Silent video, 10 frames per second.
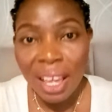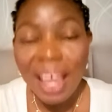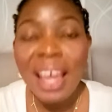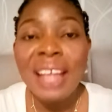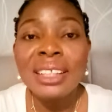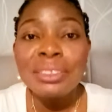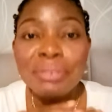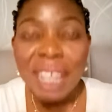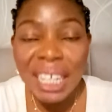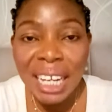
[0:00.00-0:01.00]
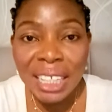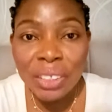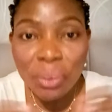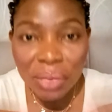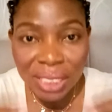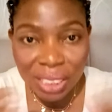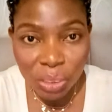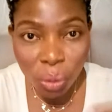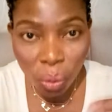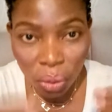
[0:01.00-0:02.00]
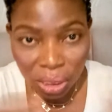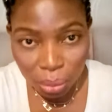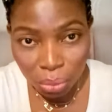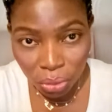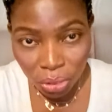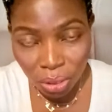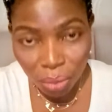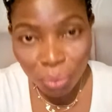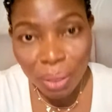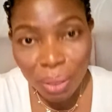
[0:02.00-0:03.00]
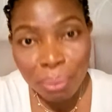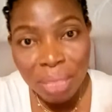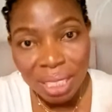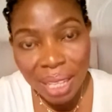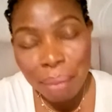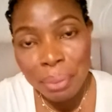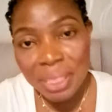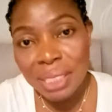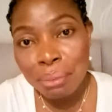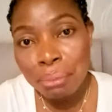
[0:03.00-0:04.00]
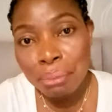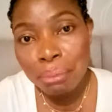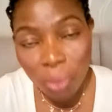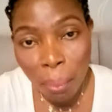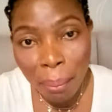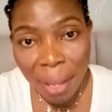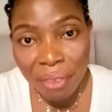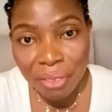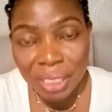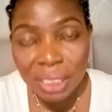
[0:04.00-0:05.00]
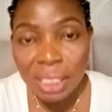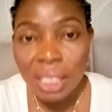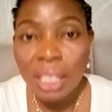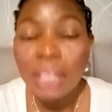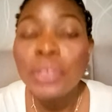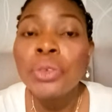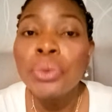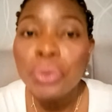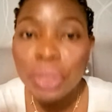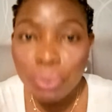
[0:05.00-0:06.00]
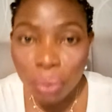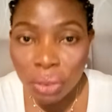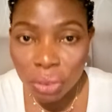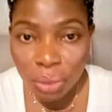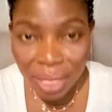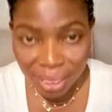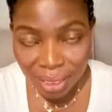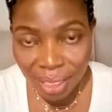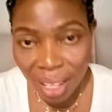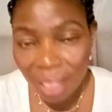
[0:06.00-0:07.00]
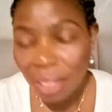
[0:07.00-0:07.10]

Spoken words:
And finally, come see your contribution when make that person become perfect, he go reward you extra.